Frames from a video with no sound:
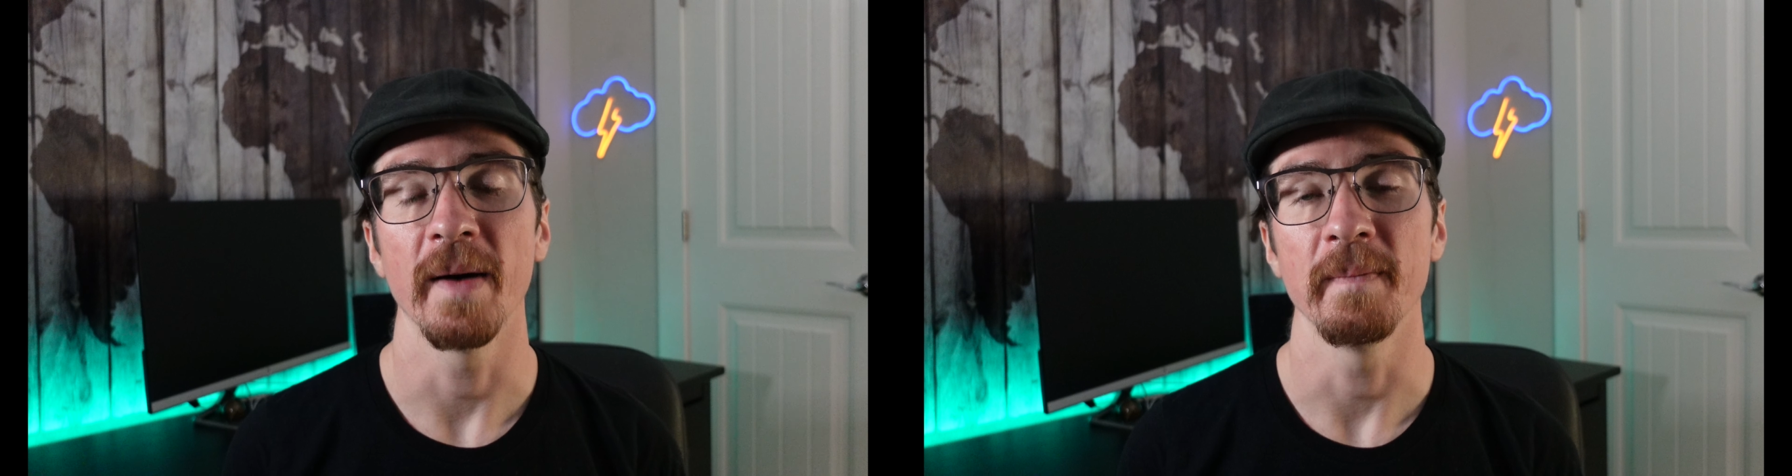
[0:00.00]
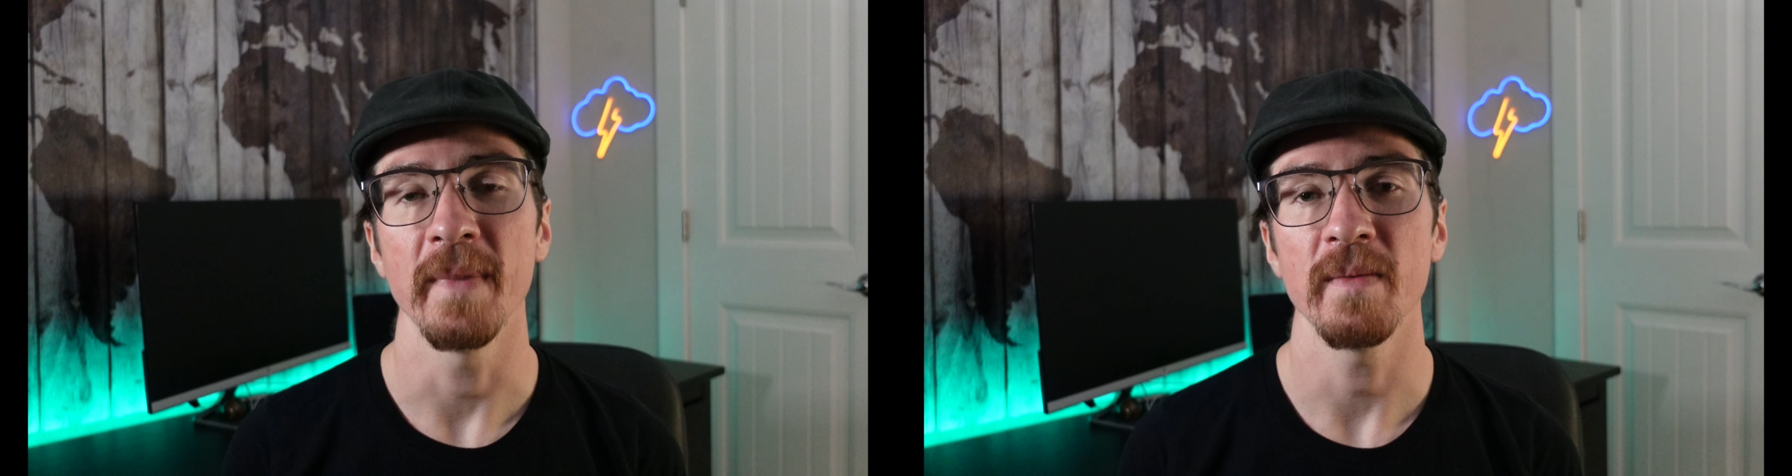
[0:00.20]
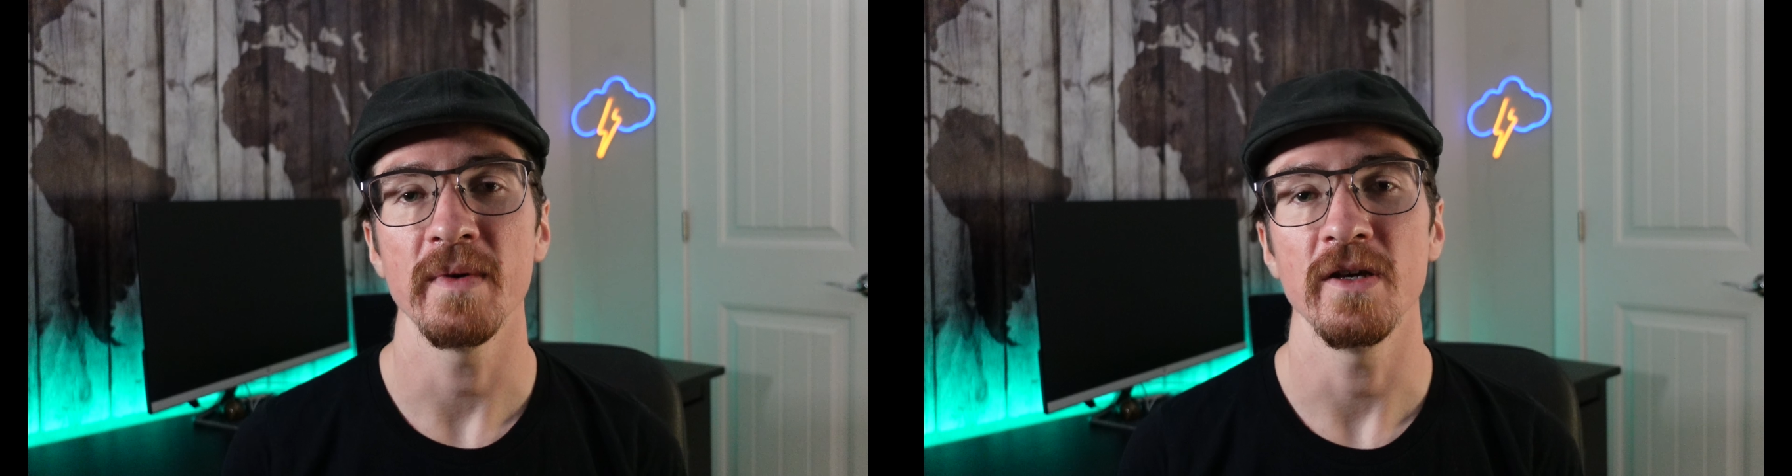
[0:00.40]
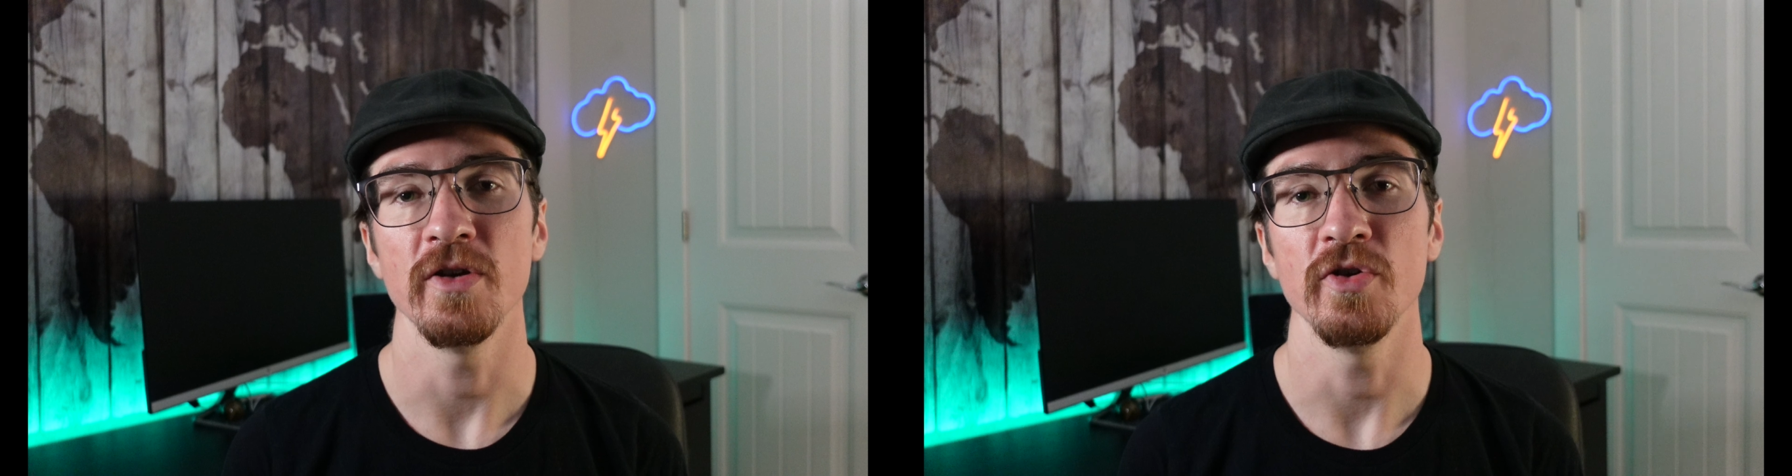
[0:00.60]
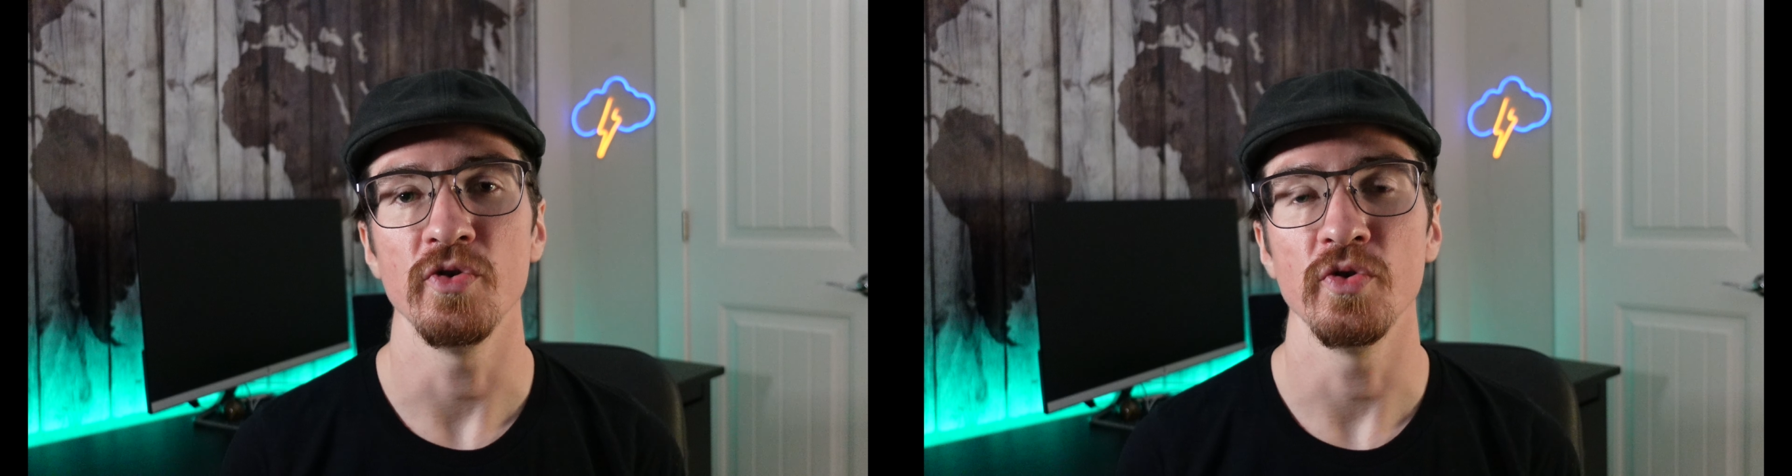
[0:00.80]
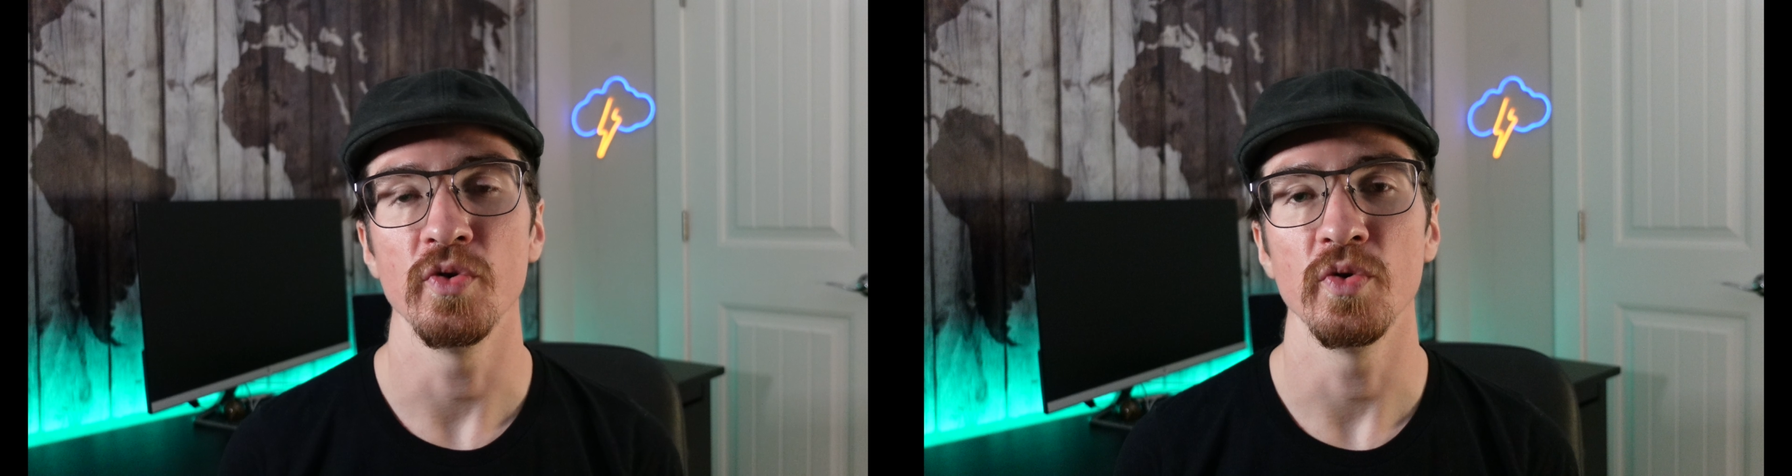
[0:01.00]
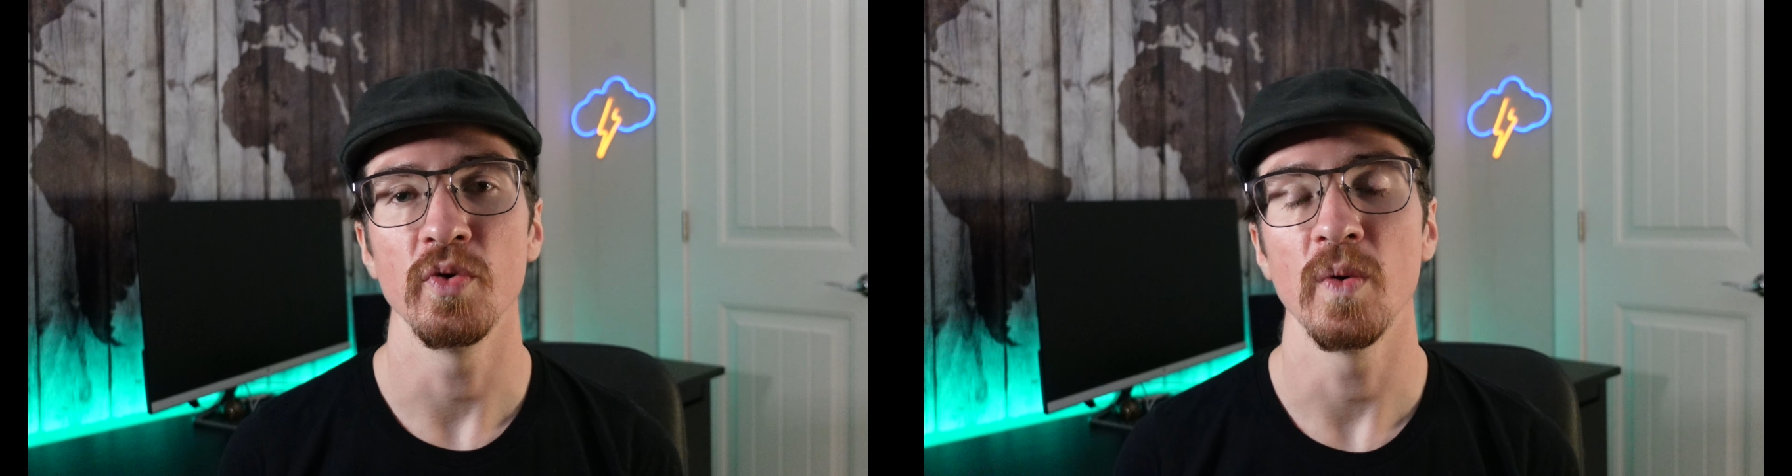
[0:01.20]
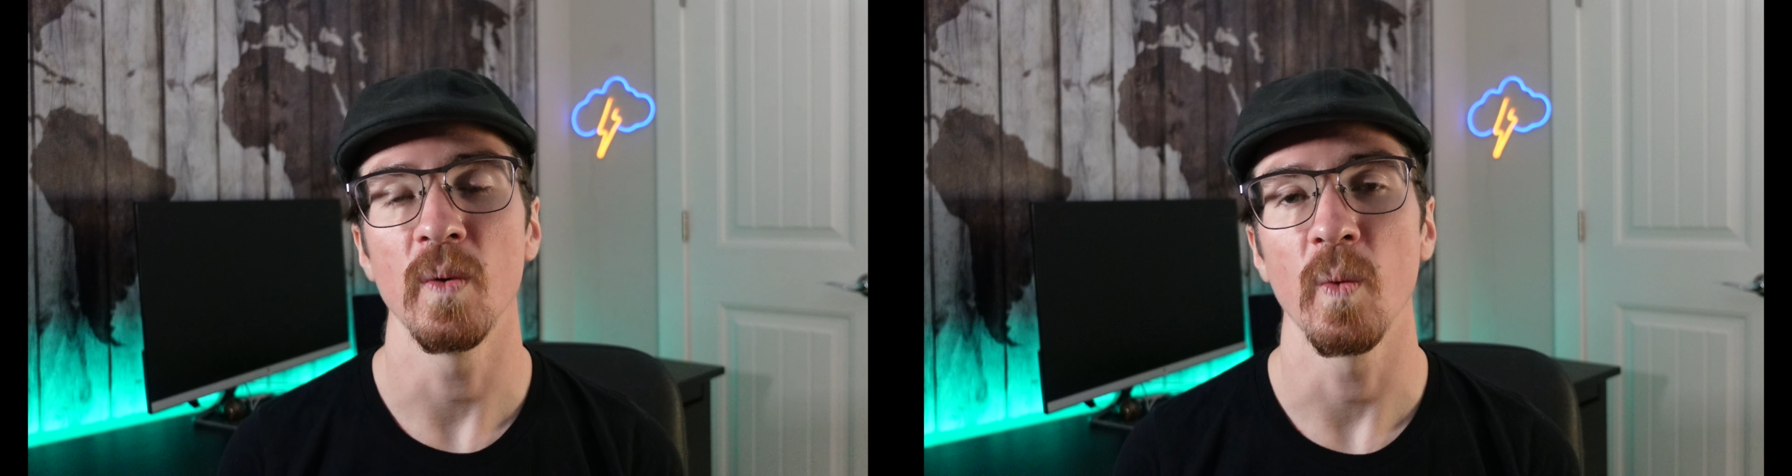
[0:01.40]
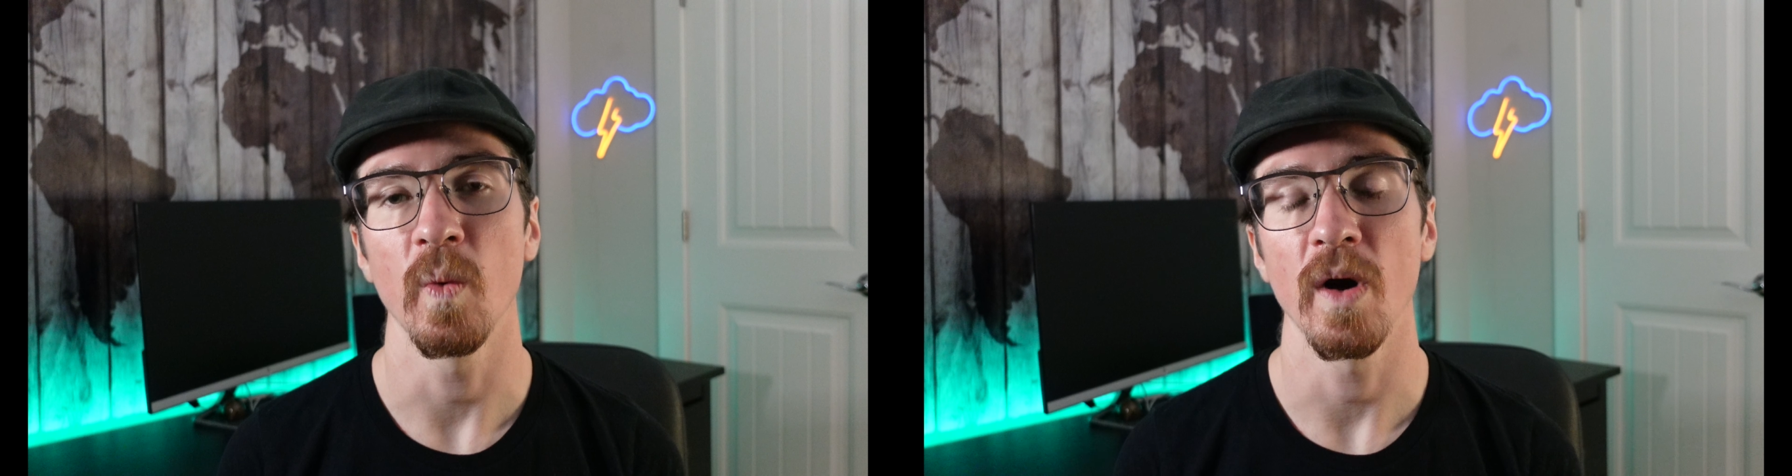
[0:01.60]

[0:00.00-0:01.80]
Maybe you